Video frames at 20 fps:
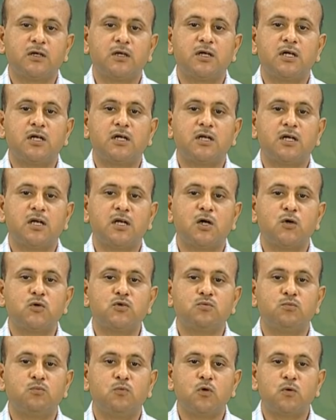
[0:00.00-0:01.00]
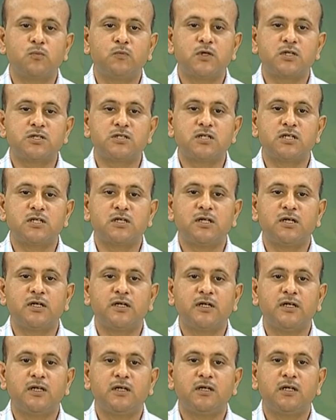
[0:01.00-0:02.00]
It allows more
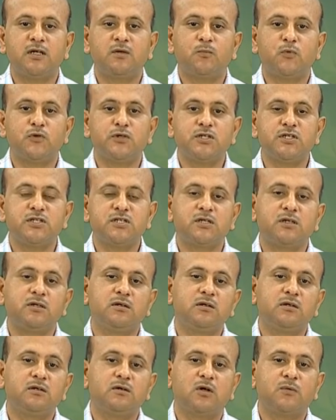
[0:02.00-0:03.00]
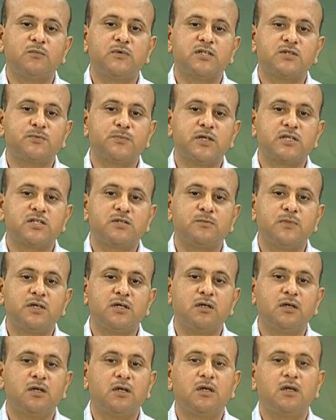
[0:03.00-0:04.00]
versatility in positioning of the
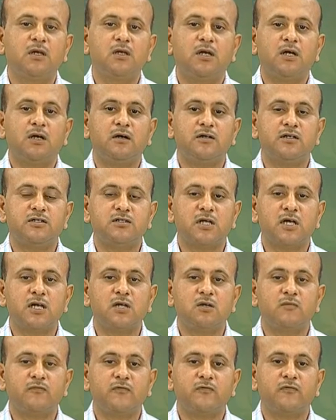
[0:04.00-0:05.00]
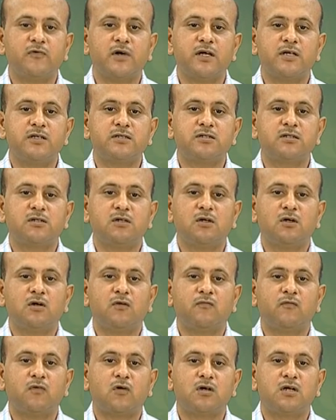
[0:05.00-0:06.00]
specimen and design of device
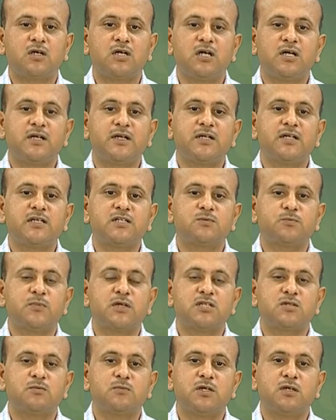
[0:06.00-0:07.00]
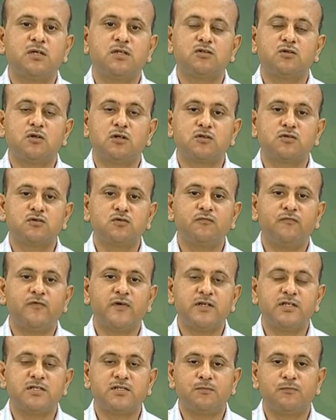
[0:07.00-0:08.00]
for tilting specimen is also
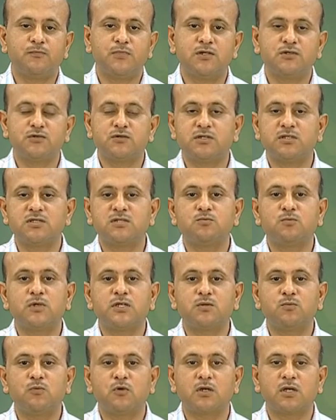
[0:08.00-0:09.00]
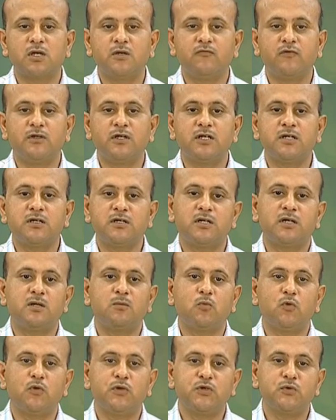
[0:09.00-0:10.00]
very simple. So, this is much more convenient and
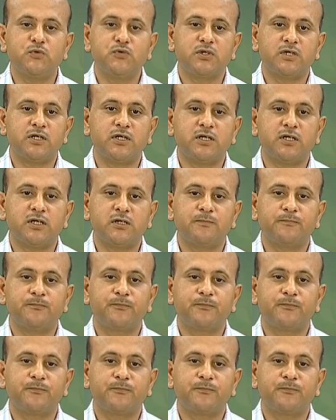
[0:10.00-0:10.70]
more used in here.